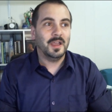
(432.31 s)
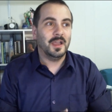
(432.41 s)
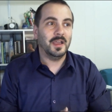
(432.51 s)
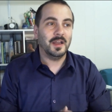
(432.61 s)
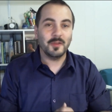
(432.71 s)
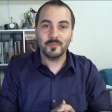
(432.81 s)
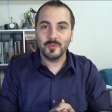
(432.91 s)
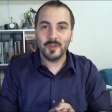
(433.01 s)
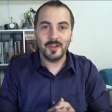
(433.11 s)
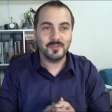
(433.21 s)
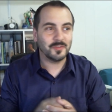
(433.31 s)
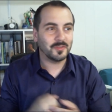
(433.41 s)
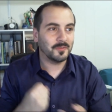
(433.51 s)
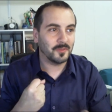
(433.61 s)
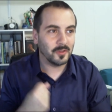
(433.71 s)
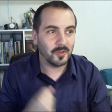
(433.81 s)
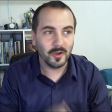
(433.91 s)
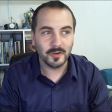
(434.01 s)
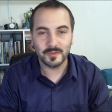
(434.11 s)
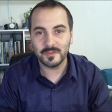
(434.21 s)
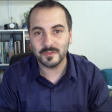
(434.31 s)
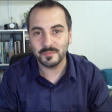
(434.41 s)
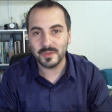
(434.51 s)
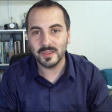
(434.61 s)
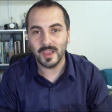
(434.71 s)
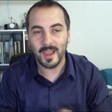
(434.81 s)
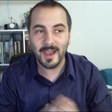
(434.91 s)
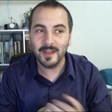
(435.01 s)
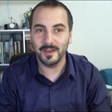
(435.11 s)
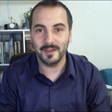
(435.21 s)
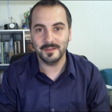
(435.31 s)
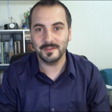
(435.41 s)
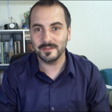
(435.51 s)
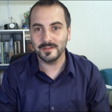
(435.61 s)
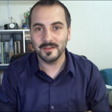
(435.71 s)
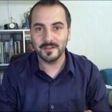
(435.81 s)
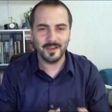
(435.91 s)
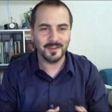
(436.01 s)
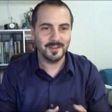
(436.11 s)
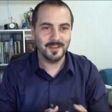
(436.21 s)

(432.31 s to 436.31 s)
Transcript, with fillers: And I, I just have longed to see us be allies, not,